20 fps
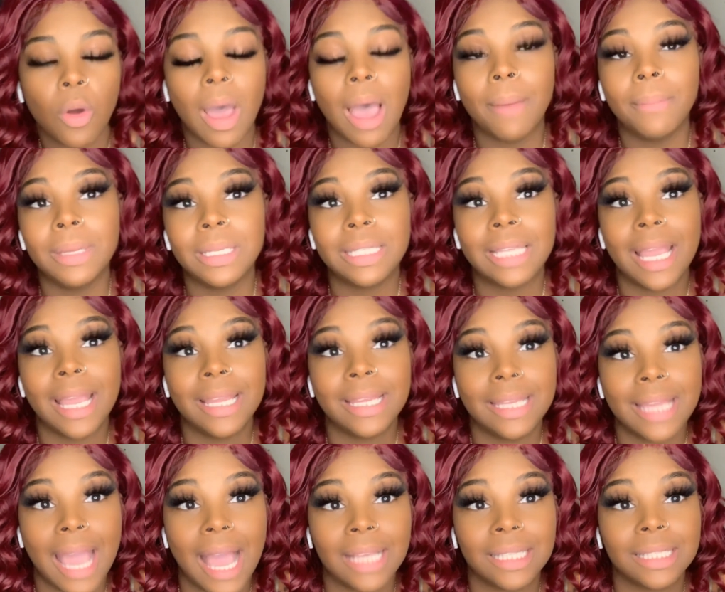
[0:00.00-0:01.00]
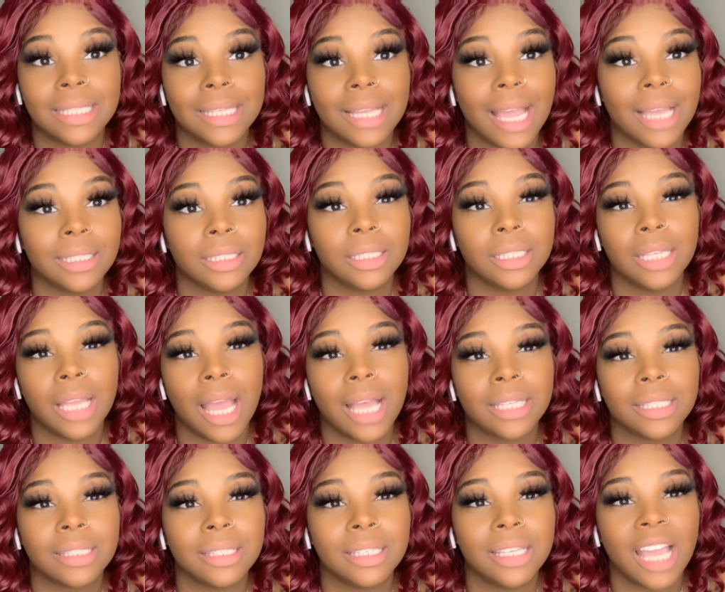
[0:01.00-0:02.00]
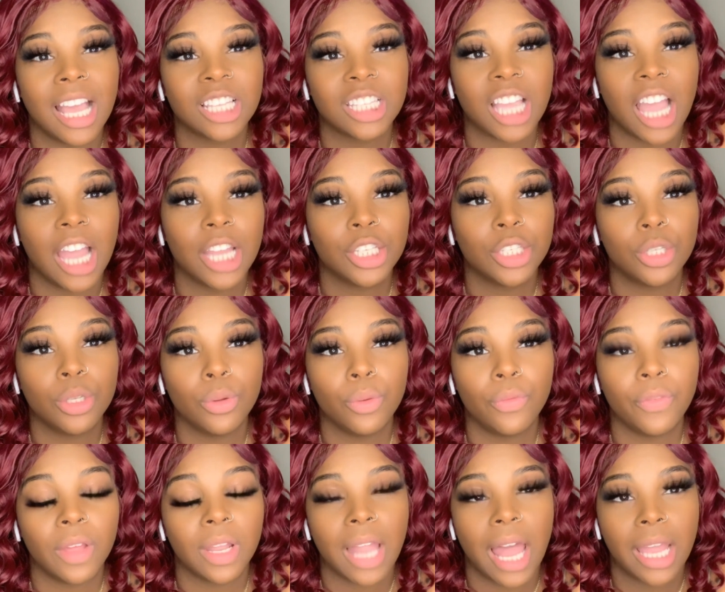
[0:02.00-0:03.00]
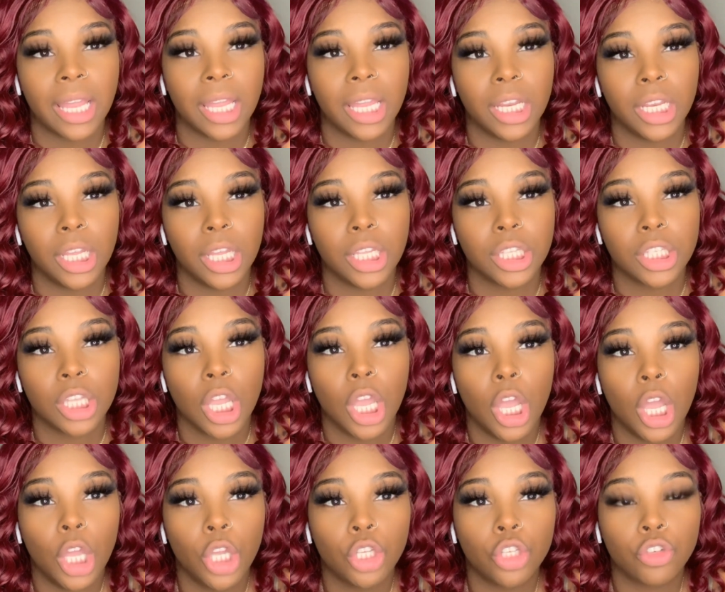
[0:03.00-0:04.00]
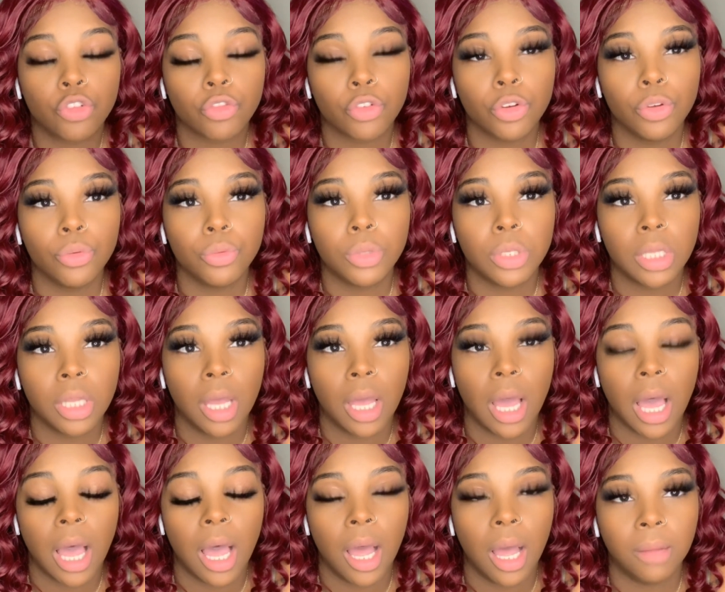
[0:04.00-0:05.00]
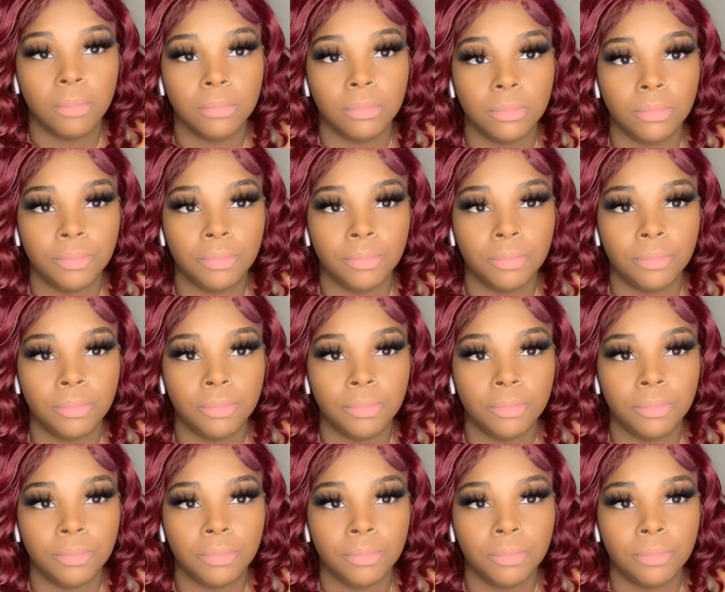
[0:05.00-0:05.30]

I'm going to say yes, yes, yes. Yes, I do feel like it is true to um,